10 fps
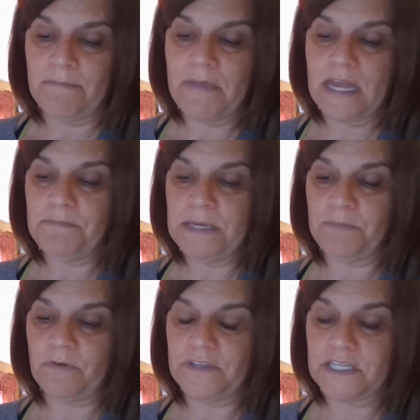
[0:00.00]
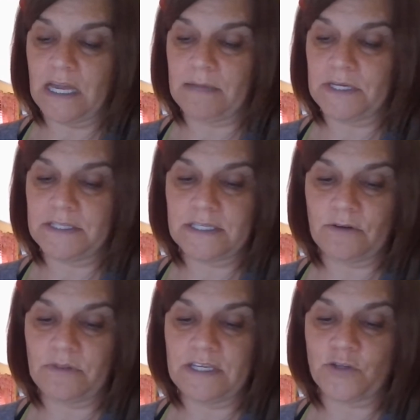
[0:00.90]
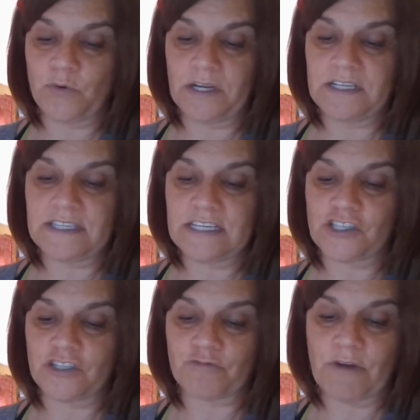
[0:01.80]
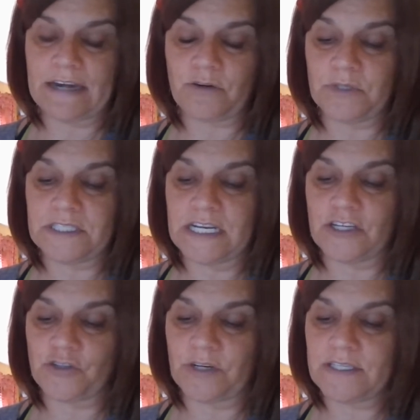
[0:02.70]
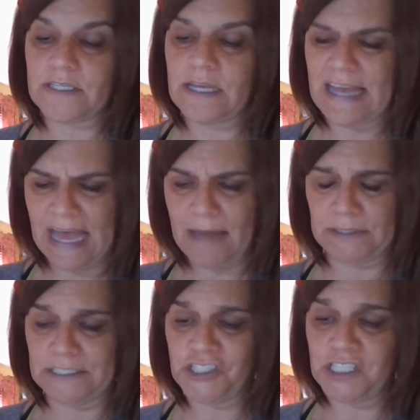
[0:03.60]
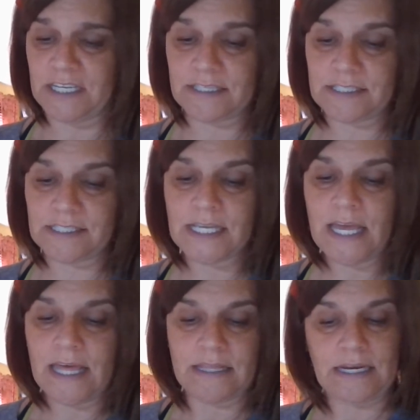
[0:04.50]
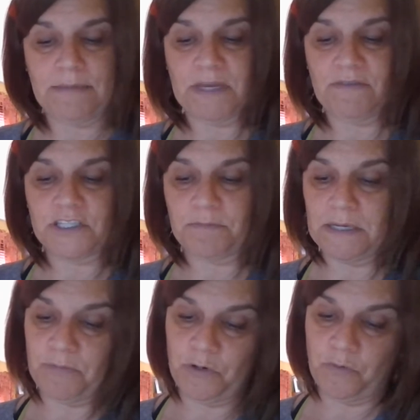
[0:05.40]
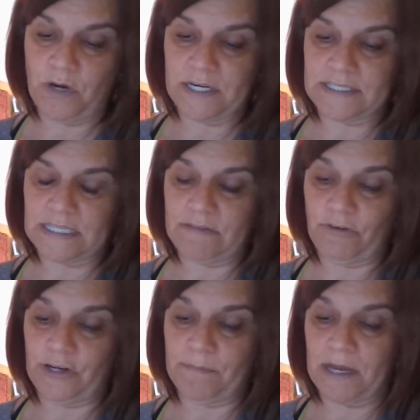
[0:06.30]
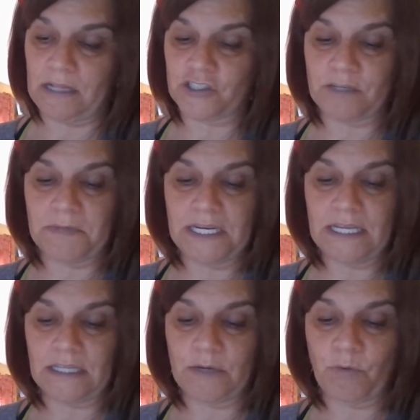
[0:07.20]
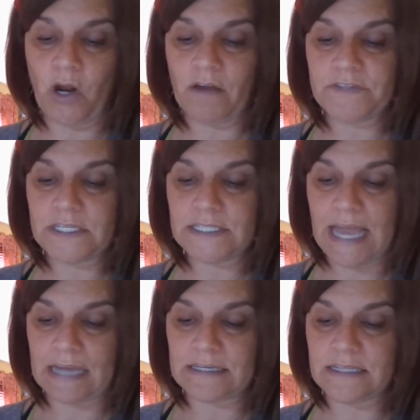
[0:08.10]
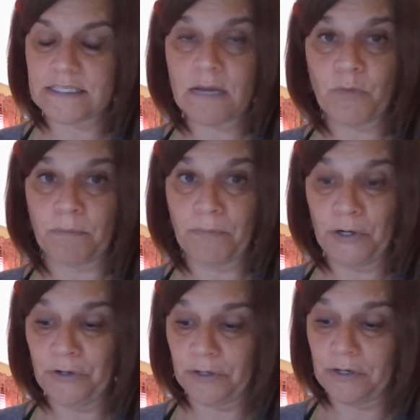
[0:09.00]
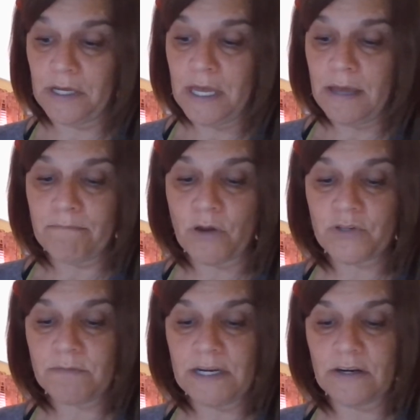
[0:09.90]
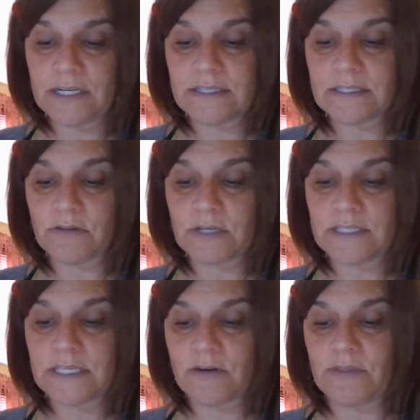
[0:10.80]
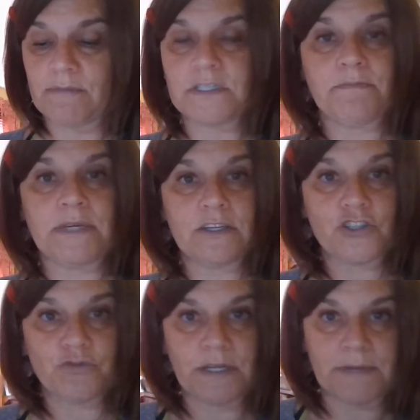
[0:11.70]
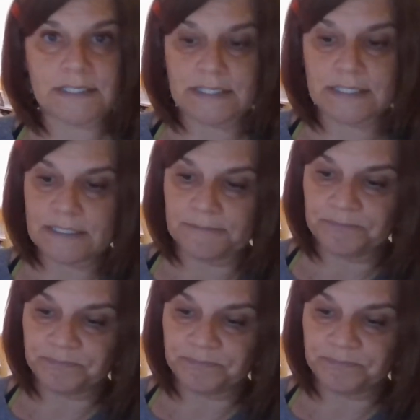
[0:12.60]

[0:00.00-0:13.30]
Many people of the time considered these organizations radical and dangerous. Abolitionists, the name given to people who wanted slavery abolished immediately, were often attacked and some were murdered. Most Americans still considered them to be extremists.